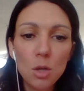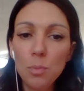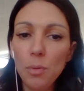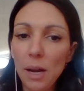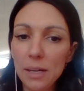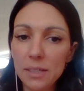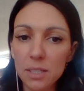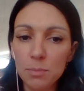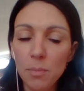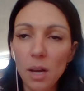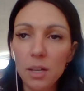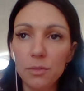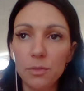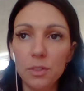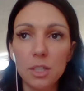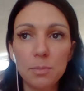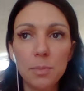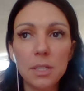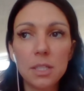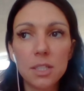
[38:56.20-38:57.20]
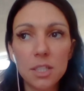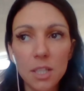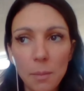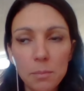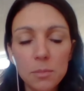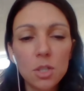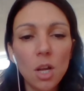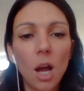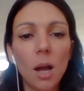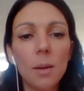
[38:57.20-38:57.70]
can still practice mindfulness, but
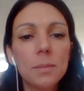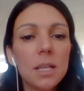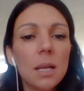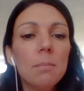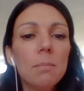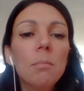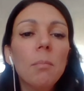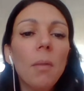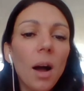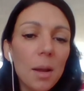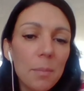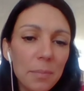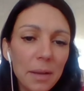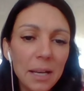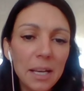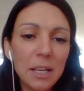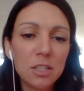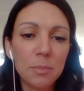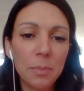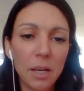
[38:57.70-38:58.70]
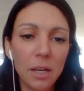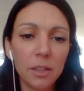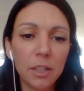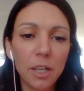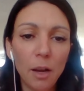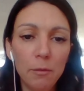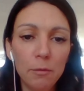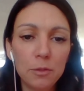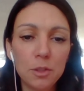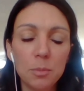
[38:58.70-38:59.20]
sometimes it might be a little
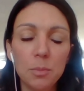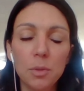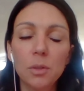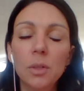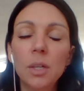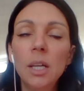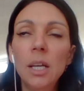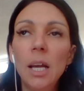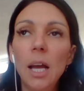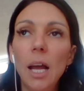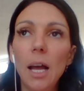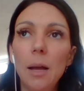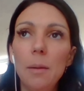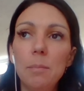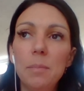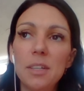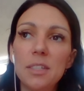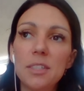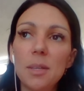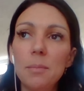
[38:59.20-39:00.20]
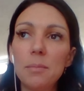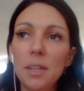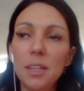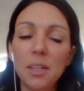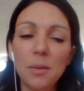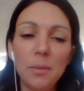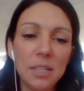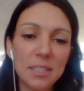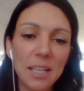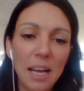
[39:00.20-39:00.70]
bit uncomfortable. Um, but
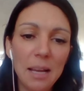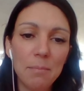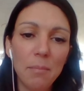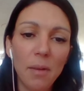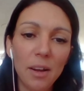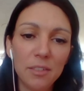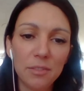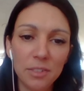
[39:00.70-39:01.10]
something that we say